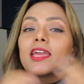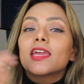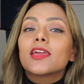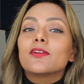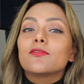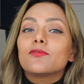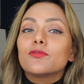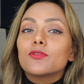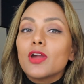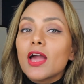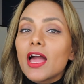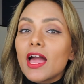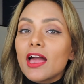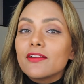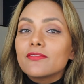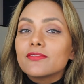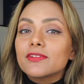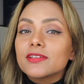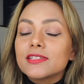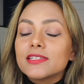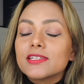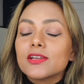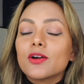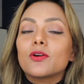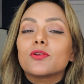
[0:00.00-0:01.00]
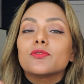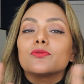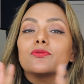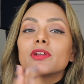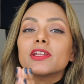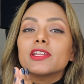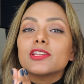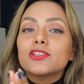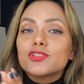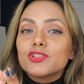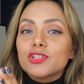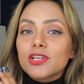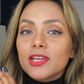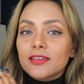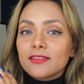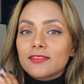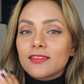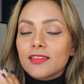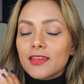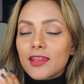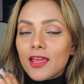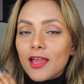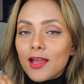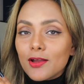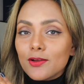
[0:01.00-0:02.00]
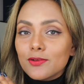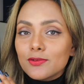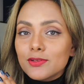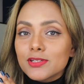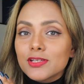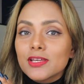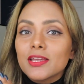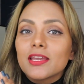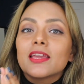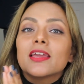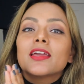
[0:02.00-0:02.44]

If you haven't already checked that out,